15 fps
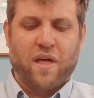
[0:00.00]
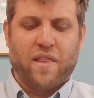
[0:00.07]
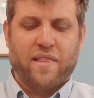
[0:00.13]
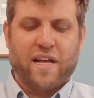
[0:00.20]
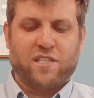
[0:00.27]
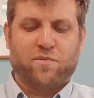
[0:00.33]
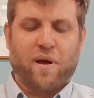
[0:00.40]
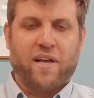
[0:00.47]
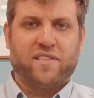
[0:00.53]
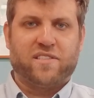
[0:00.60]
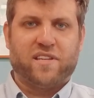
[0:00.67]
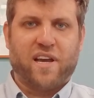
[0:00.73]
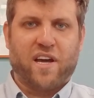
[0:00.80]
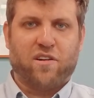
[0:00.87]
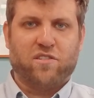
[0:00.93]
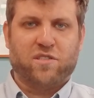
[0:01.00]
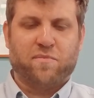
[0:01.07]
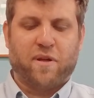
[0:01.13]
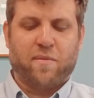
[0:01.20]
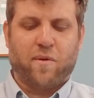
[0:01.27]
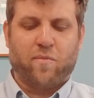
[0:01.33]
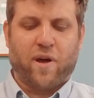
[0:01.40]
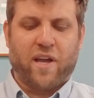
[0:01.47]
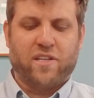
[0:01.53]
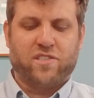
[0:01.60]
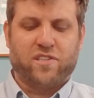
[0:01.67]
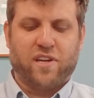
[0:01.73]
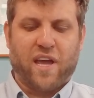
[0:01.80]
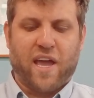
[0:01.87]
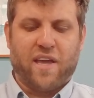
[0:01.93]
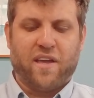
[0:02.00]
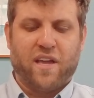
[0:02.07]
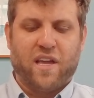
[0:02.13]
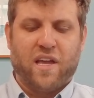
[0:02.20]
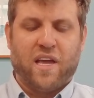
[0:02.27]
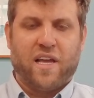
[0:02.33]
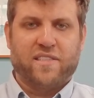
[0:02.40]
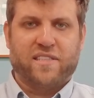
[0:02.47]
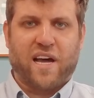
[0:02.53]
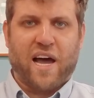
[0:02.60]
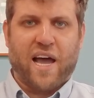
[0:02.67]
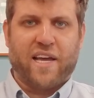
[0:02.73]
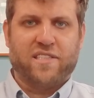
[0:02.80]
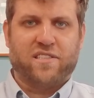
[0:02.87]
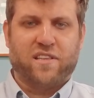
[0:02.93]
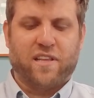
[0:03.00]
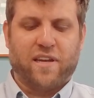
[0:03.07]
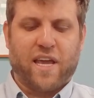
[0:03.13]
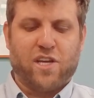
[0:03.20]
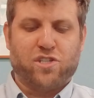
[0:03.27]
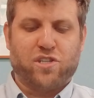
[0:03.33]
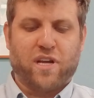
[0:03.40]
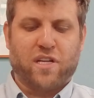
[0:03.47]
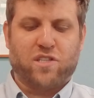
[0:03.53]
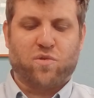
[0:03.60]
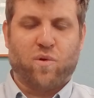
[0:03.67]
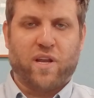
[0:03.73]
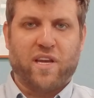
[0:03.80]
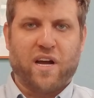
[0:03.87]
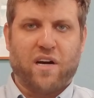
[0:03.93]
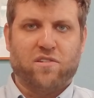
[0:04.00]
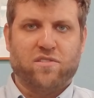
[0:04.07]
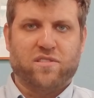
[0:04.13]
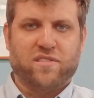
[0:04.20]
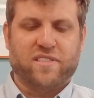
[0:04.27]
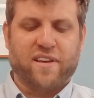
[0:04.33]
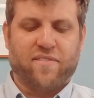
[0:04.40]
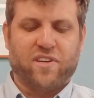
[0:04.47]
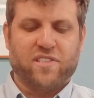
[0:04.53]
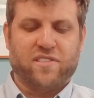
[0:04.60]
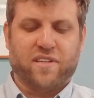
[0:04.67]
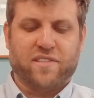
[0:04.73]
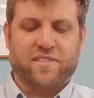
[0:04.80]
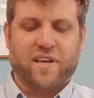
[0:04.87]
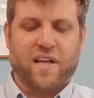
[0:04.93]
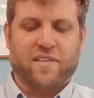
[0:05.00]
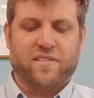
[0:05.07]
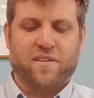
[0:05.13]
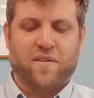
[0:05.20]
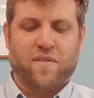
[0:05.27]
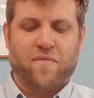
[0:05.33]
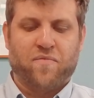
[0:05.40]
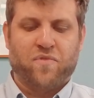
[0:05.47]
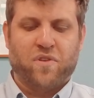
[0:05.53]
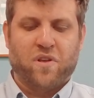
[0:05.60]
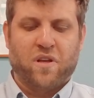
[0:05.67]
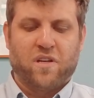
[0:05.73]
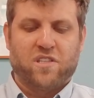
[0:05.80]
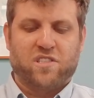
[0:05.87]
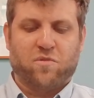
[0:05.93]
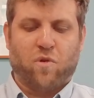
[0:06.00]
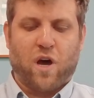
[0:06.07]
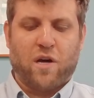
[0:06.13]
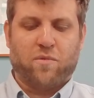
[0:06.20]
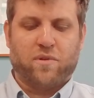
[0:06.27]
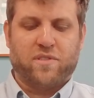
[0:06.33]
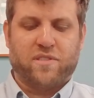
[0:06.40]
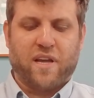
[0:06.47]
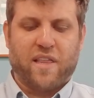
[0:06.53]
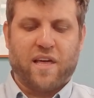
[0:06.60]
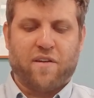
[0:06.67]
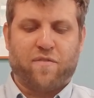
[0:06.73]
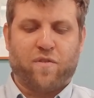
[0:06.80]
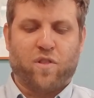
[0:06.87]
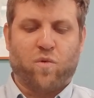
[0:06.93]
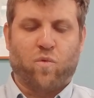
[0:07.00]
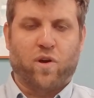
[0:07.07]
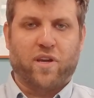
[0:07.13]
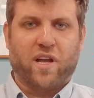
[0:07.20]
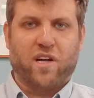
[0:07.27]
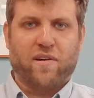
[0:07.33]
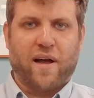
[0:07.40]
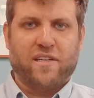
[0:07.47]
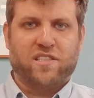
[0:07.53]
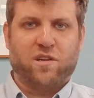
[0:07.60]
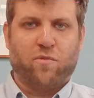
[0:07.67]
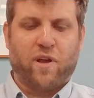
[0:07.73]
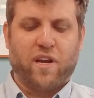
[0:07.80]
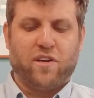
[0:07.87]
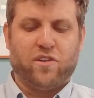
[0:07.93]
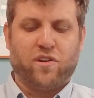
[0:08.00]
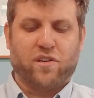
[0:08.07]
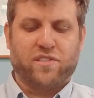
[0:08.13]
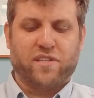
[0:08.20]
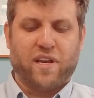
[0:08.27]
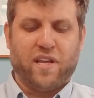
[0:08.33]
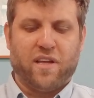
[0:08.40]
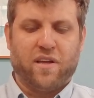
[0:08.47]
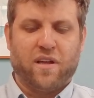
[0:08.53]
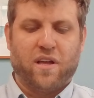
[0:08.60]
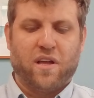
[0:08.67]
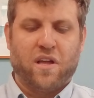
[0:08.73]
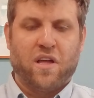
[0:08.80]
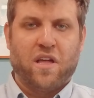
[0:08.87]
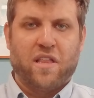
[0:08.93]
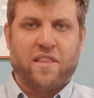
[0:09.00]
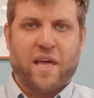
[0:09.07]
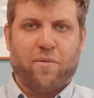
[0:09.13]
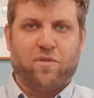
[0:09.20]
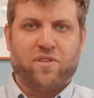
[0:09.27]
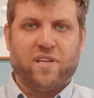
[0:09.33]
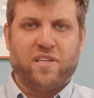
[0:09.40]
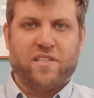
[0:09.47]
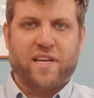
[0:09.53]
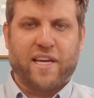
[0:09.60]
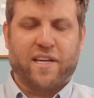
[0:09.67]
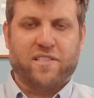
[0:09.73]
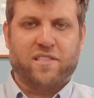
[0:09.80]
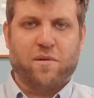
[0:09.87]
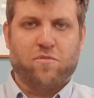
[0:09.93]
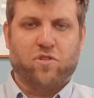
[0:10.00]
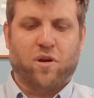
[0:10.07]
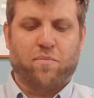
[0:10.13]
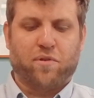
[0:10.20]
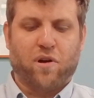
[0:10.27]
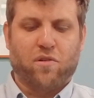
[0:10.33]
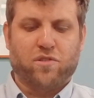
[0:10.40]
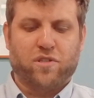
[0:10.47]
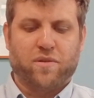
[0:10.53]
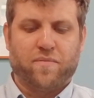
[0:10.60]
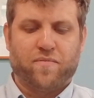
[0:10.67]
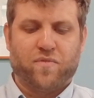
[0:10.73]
That's why Seattle's minimum wage today is the highest in the nation at $20.76. Sawant would say that for the working class to win in New York City, they will need to take a similar approach.